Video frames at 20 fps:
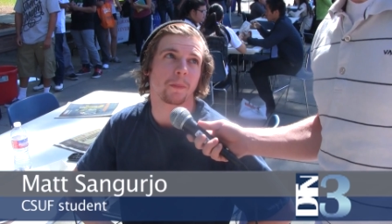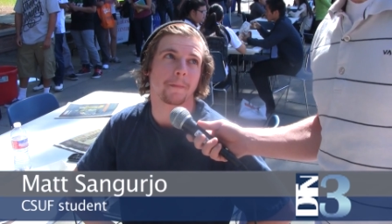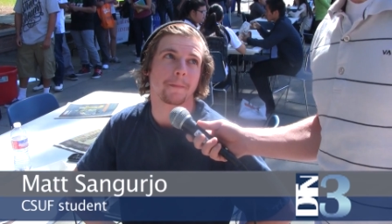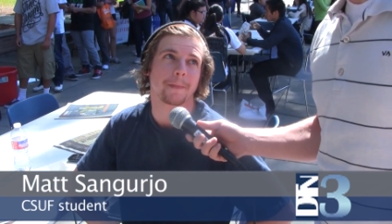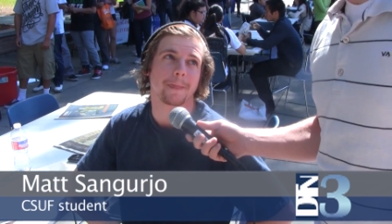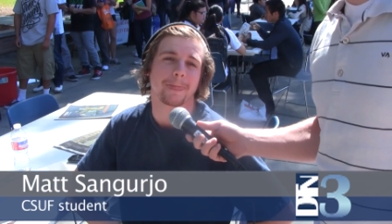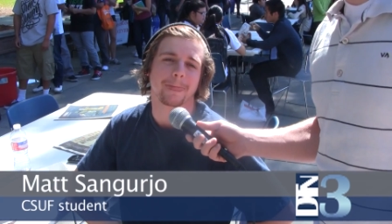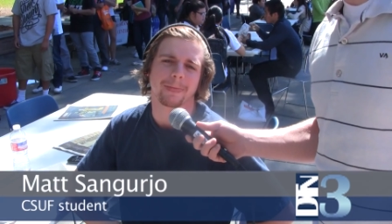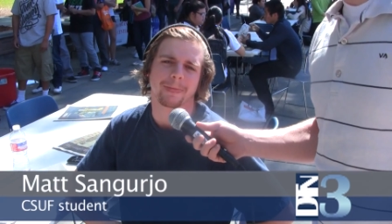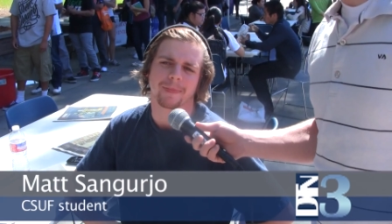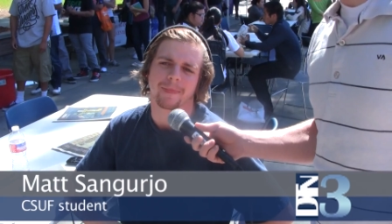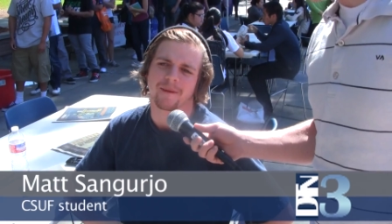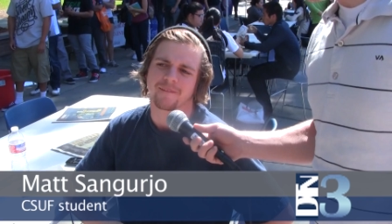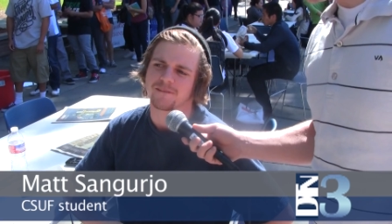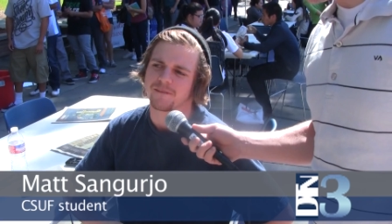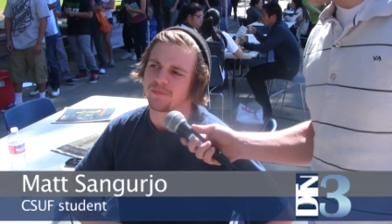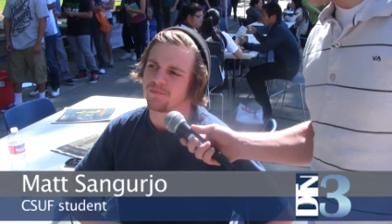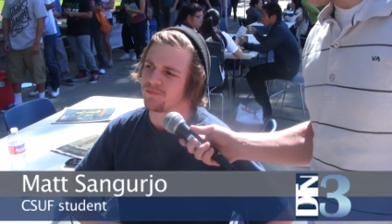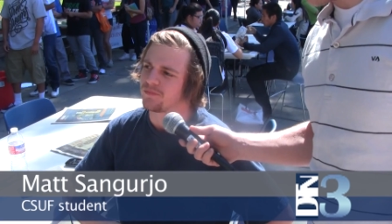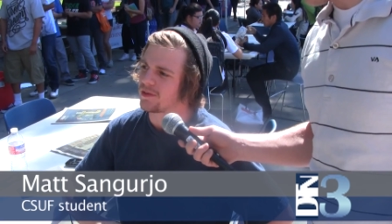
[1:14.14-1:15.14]
How's the food
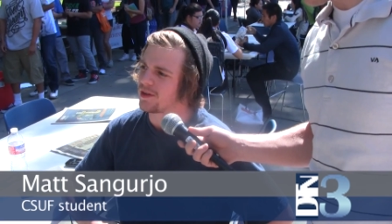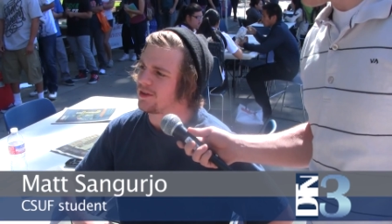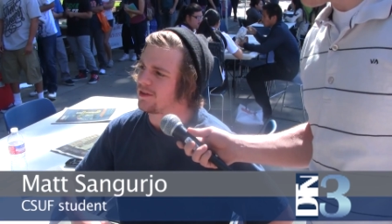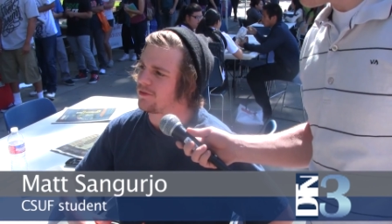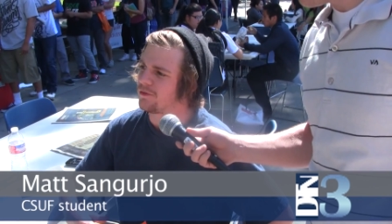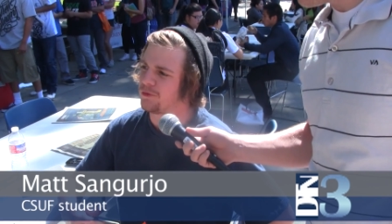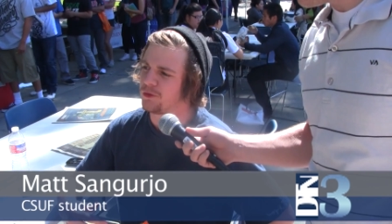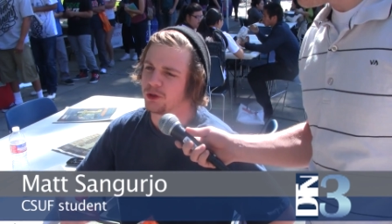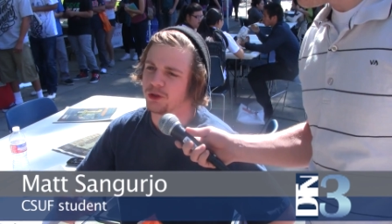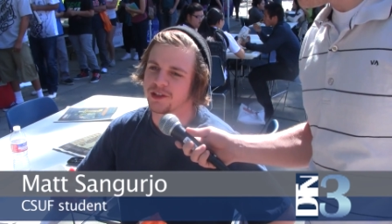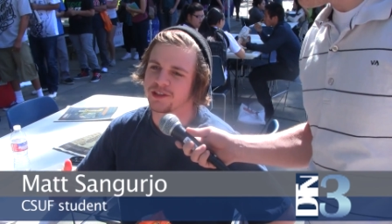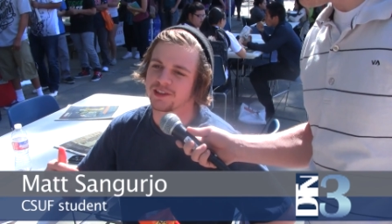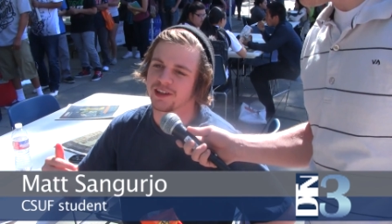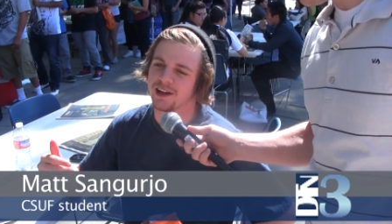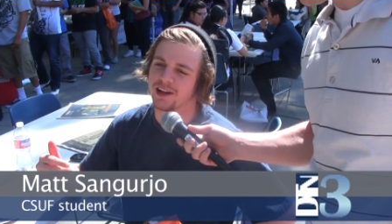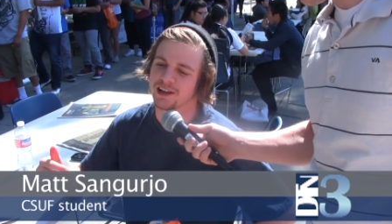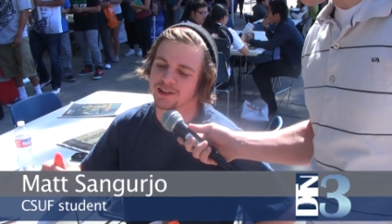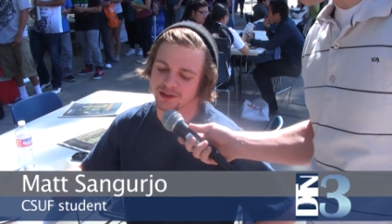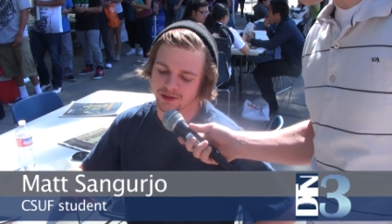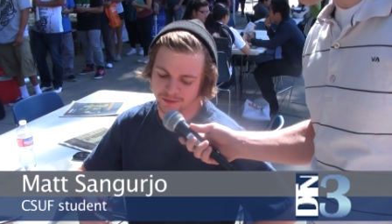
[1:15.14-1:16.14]
today? Food is
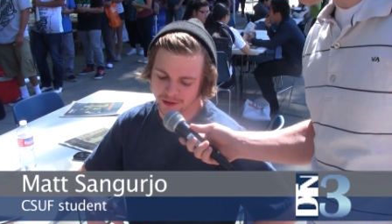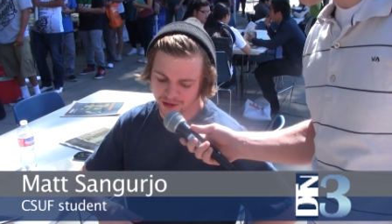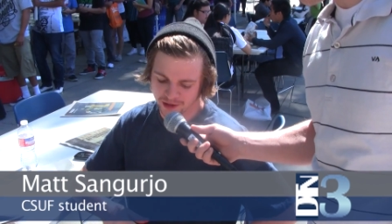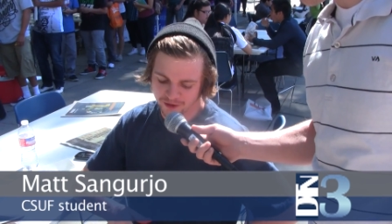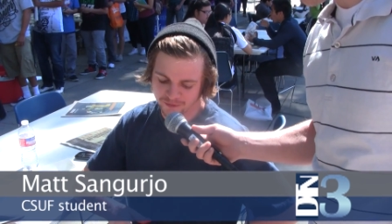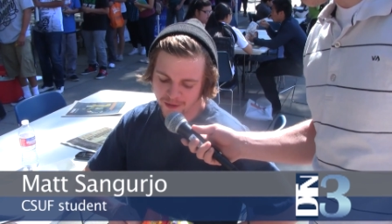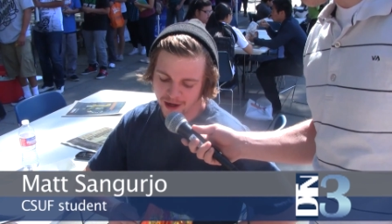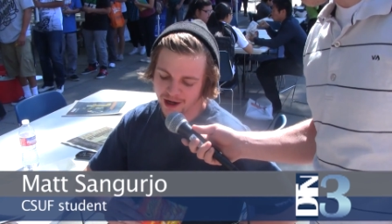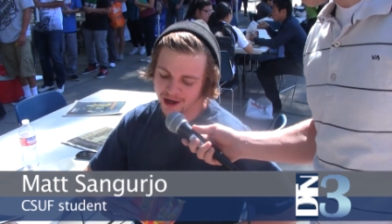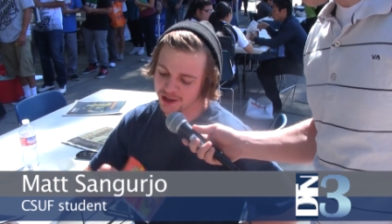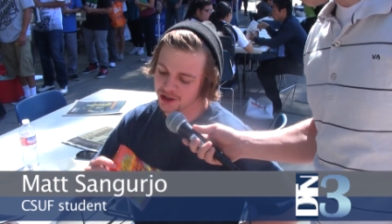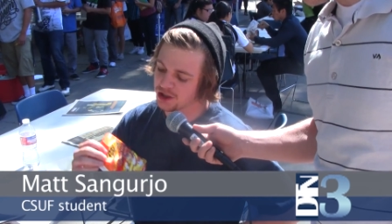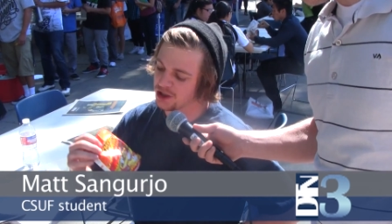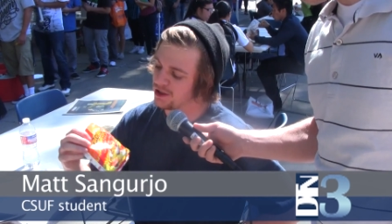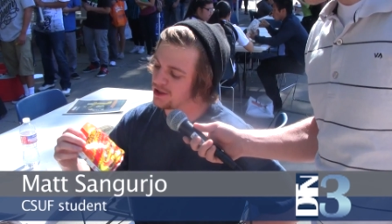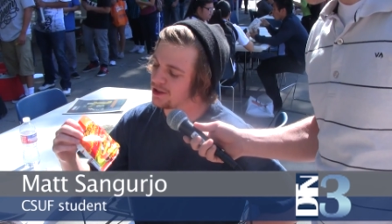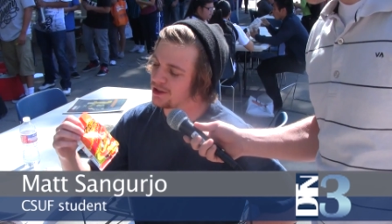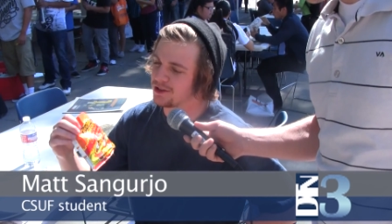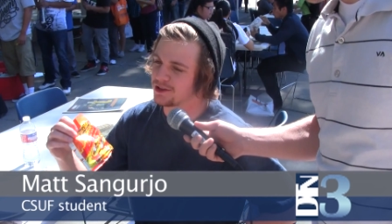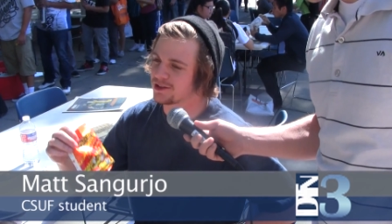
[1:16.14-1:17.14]
awesome. I love my hot
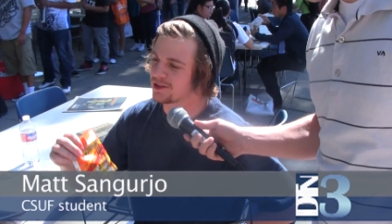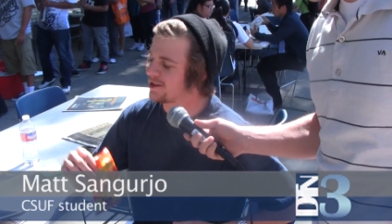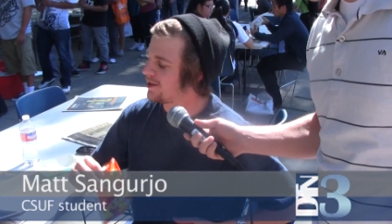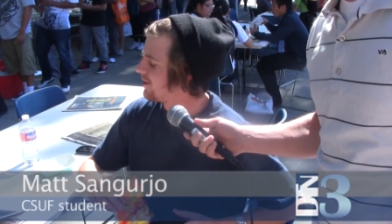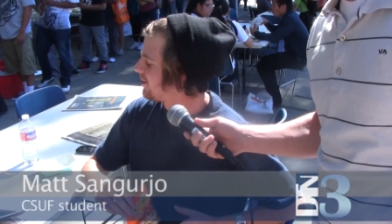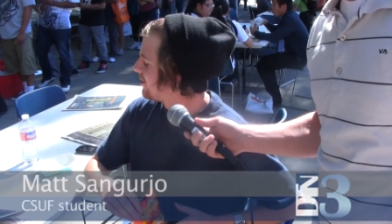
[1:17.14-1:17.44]
Cheetos,